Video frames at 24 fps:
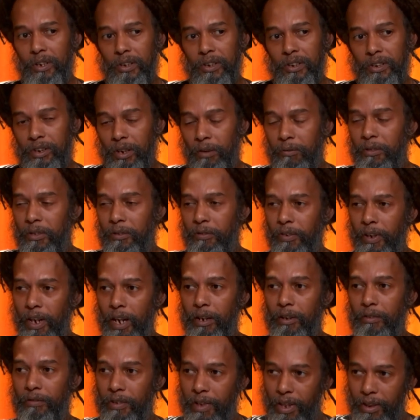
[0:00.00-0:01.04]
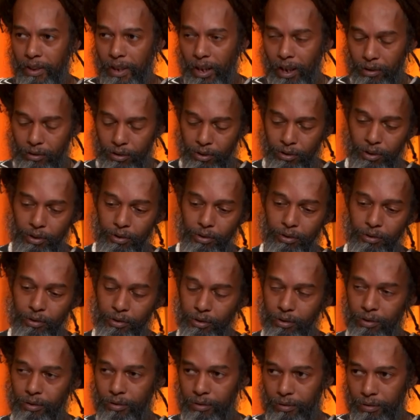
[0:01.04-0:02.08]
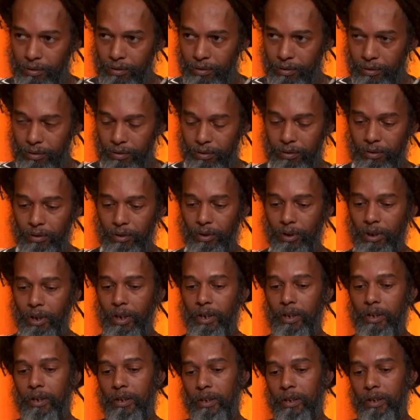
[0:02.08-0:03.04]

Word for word: 75,000 years, okay?